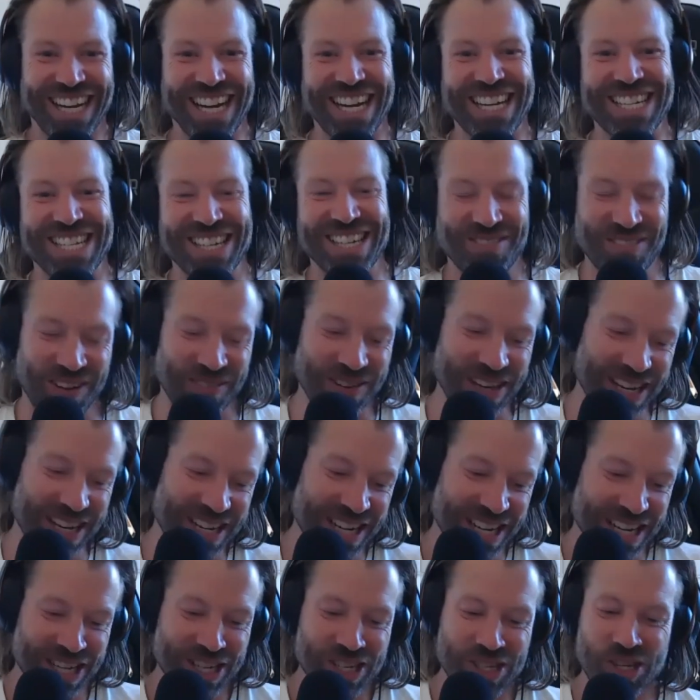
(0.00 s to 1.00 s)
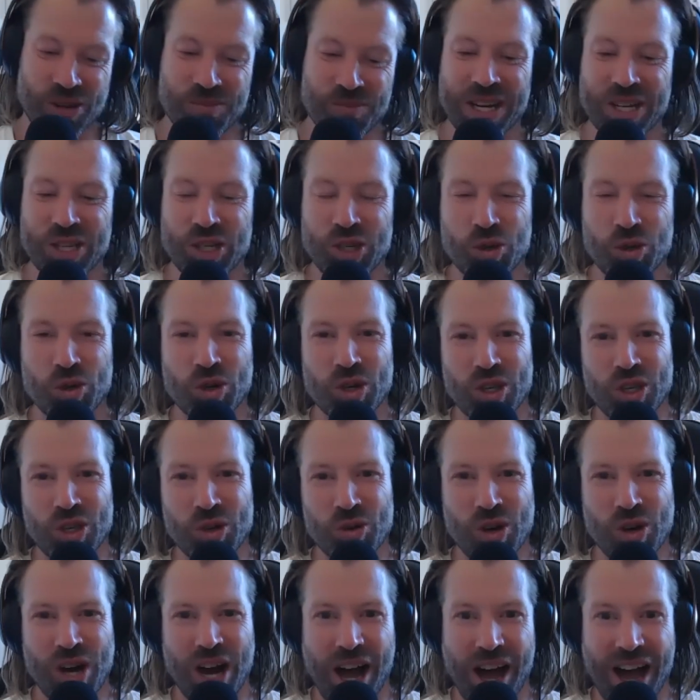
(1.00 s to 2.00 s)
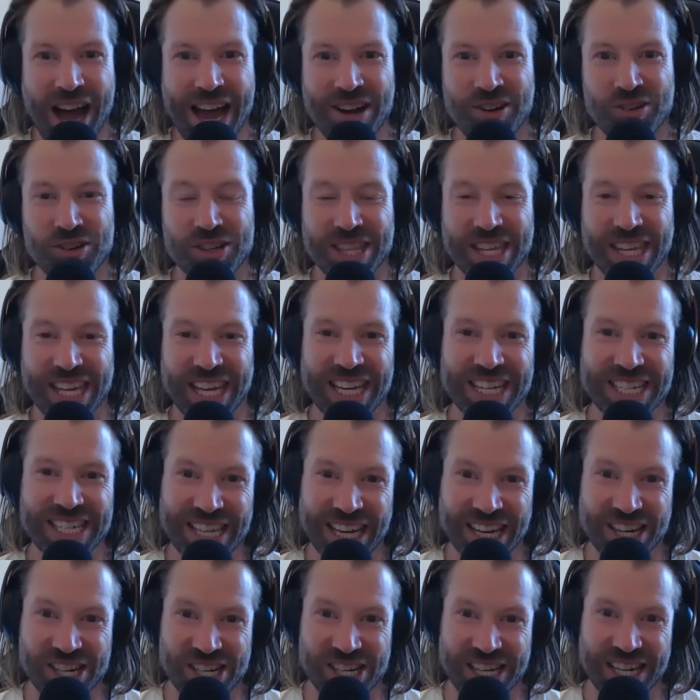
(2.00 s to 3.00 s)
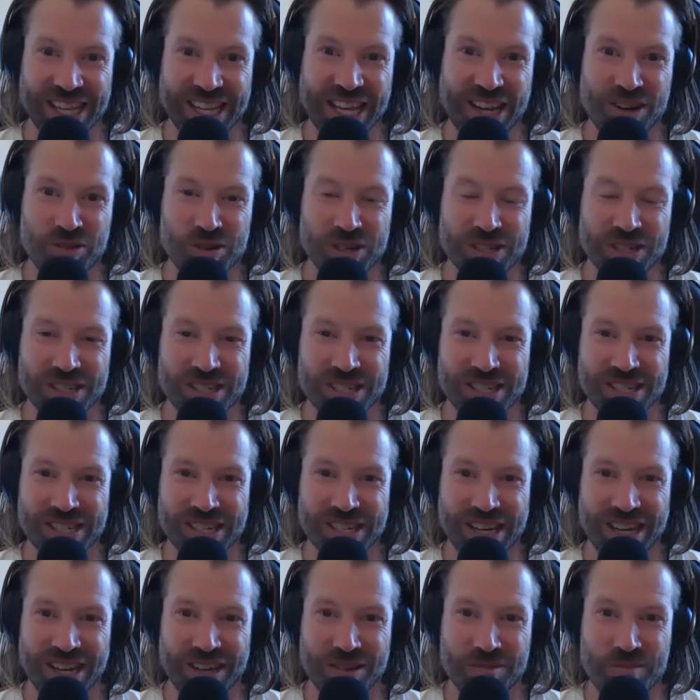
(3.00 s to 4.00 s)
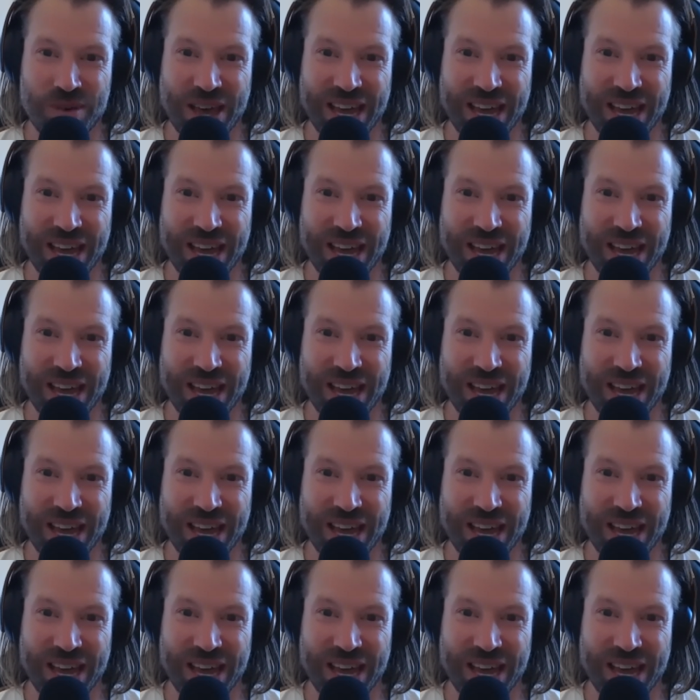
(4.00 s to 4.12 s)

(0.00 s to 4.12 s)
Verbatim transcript: classic, my man. So, but you you are hundredth guest actually, and that was uh, okay.